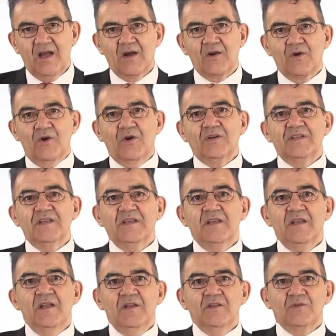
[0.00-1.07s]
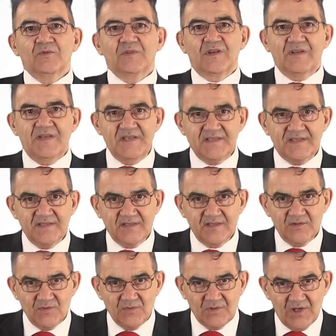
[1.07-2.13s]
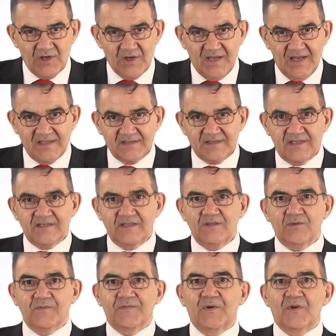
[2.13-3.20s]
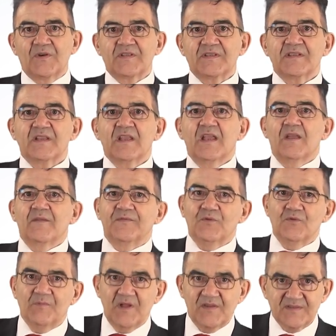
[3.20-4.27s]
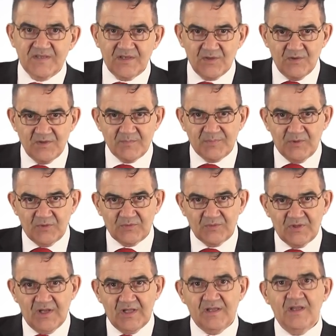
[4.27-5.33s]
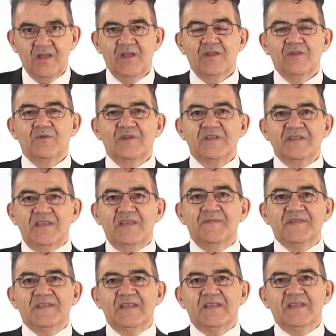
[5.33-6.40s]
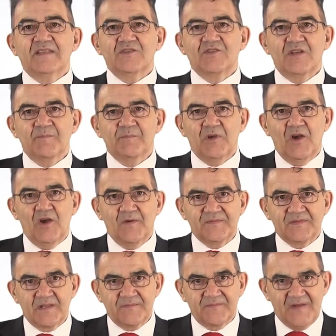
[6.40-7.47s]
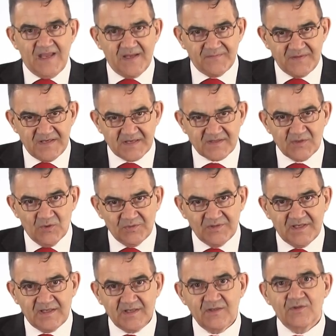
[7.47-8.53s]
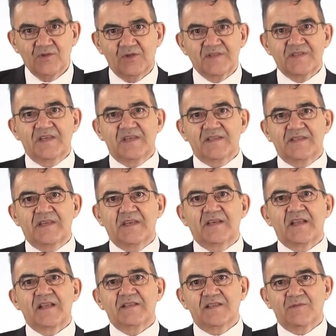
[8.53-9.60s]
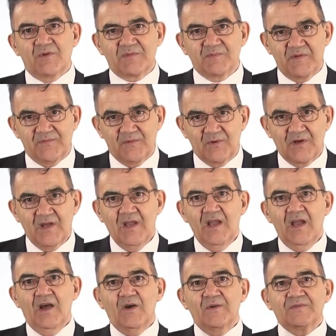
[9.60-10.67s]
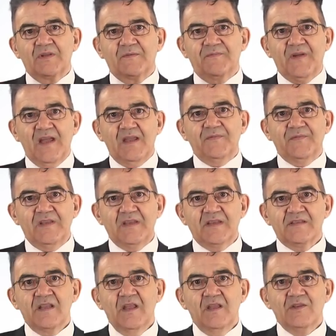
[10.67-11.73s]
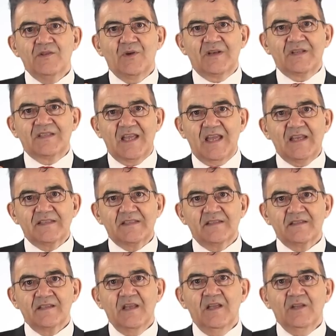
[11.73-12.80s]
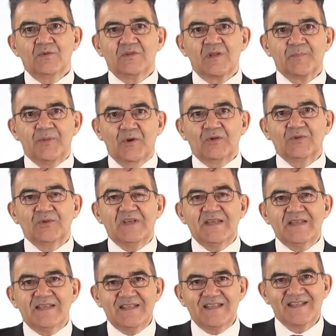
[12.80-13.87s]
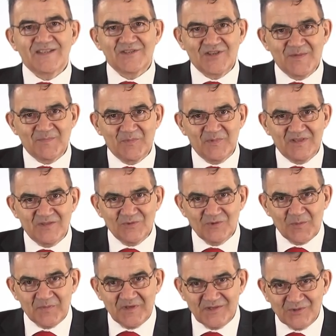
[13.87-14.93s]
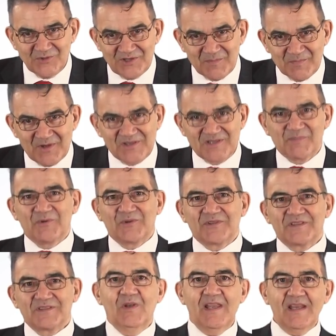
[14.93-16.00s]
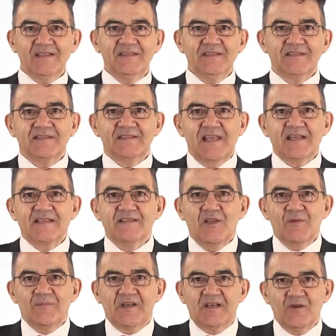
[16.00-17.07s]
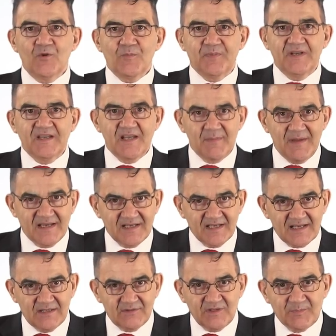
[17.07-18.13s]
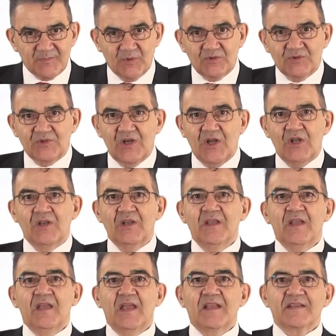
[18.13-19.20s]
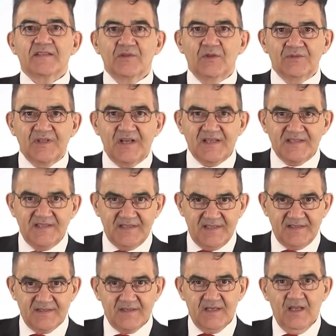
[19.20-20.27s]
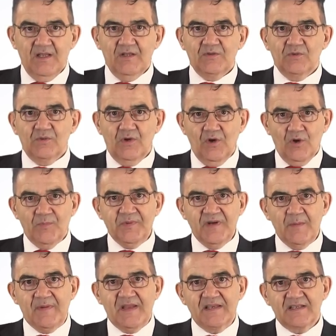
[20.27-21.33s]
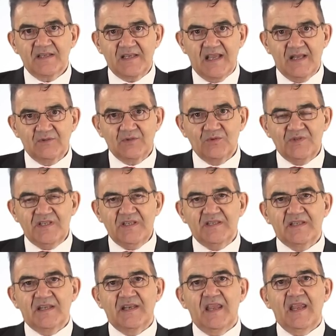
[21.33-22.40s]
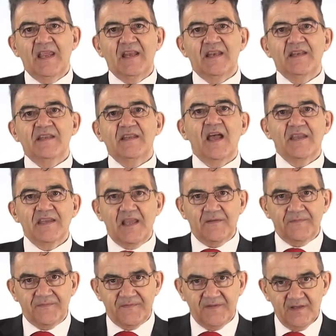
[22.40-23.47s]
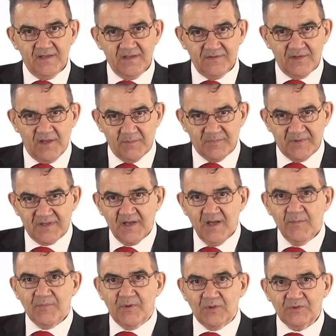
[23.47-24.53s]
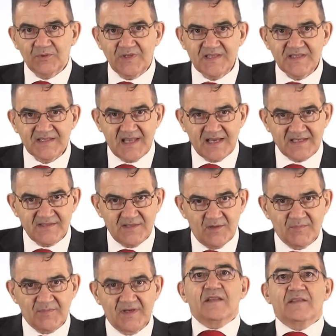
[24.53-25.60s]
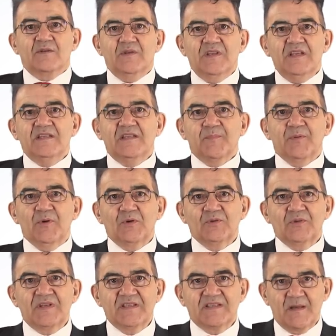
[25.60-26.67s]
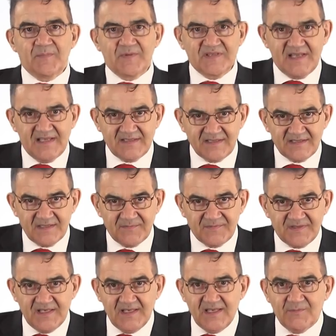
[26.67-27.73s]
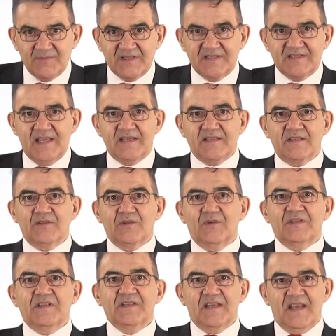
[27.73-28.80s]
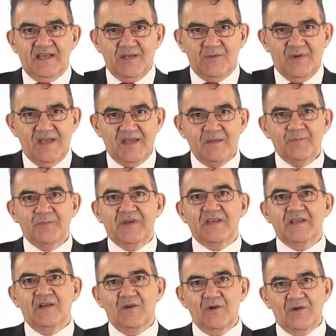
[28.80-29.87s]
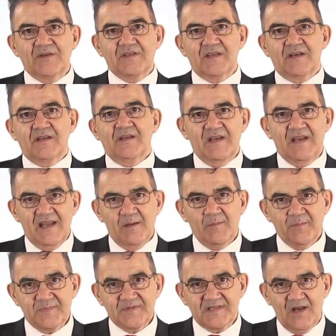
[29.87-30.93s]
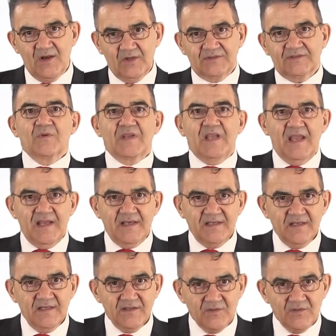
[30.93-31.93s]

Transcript: According to the recent new law entered into force a few months ago in Portugal, you receive citizenship after 5 years only, not 6 years as it was before. After 5 years, you are entitled to the Portuguese citizenship with European Union passport, collecting the tax number and opening a bank account in Portugal as a non-resident. To open a bank account, you need an NIF number, Portuguese tax number. As you need a Portuguese representative dealing with the tax authorities anyway, bring a lawyer, will help a lot. You can